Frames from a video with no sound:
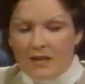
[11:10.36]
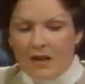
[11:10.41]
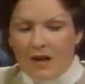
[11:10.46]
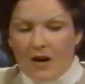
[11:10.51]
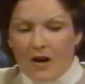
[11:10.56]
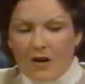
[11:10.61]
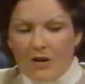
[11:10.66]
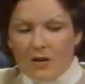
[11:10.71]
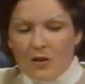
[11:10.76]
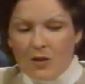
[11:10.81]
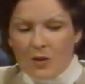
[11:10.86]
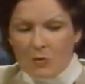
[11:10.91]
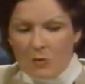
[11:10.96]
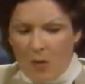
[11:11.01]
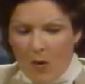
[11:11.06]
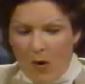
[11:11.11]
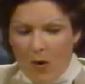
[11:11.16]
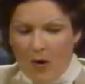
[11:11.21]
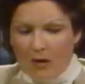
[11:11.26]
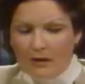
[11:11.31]
are
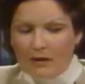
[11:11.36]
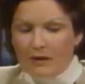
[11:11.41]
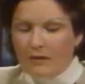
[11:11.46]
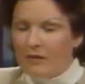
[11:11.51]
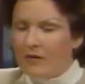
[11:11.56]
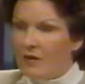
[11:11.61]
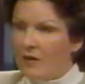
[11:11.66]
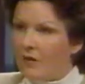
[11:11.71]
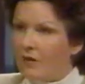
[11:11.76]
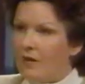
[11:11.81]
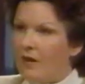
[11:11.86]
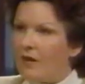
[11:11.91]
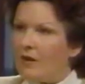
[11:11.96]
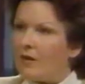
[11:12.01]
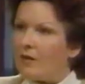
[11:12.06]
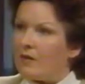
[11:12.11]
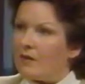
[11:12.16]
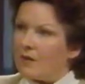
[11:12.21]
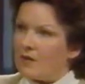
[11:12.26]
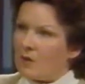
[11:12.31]
small, if they're there,
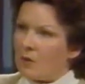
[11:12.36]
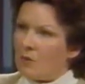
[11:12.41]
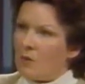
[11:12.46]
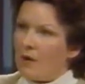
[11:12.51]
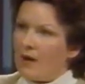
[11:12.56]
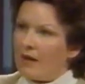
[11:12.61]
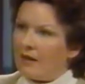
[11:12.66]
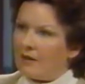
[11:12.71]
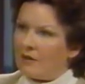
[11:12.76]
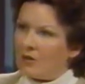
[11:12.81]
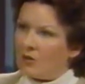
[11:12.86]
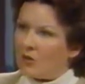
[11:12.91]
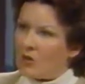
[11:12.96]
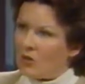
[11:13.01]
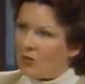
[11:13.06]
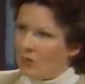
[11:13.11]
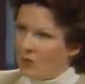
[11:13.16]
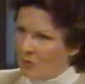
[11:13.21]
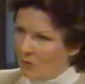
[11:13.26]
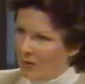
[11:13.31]
that's a way to show
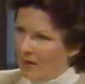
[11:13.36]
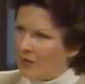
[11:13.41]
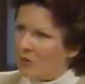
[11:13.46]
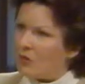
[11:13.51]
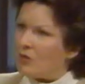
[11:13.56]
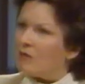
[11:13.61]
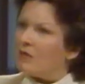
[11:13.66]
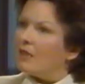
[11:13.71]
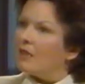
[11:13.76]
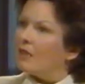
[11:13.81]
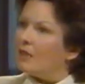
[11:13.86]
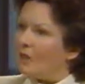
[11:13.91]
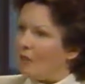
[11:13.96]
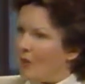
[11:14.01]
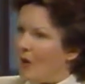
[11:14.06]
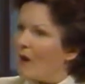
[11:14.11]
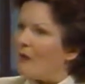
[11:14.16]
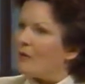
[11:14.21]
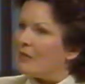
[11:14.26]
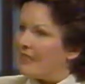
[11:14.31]
the patient that there are
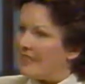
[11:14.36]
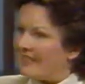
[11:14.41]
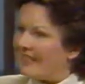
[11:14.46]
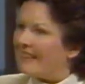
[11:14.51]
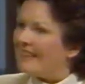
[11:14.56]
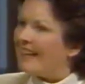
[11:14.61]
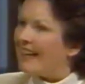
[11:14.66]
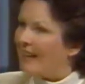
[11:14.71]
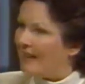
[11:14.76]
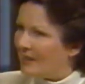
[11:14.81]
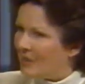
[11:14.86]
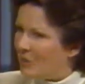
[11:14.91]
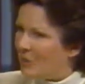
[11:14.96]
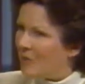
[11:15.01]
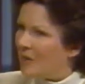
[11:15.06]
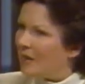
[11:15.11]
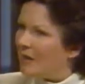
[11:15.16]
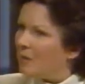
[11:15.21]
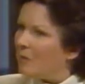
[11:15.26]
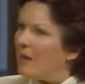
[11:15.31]
indeed gains
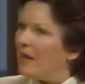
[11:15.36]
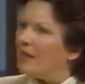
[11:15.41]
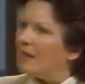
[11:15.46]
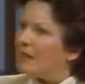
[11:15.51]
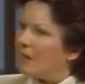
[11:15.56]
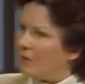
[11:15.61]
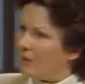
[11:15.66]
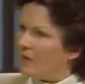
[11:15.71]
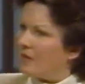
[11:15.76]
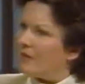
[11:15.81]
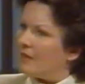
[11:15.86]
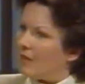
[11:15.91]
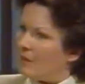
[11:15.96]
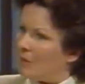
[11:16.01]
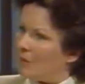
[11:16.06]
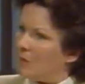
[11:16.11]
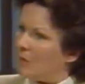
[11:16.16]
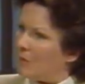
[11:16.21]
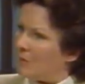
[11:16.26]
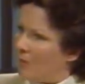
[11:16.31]
being made, and I would think that would be
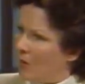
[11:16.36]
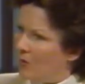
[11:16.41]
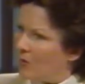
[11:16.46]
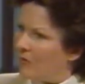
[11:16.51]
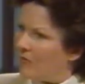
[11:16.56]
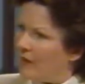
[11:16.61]
a motivator.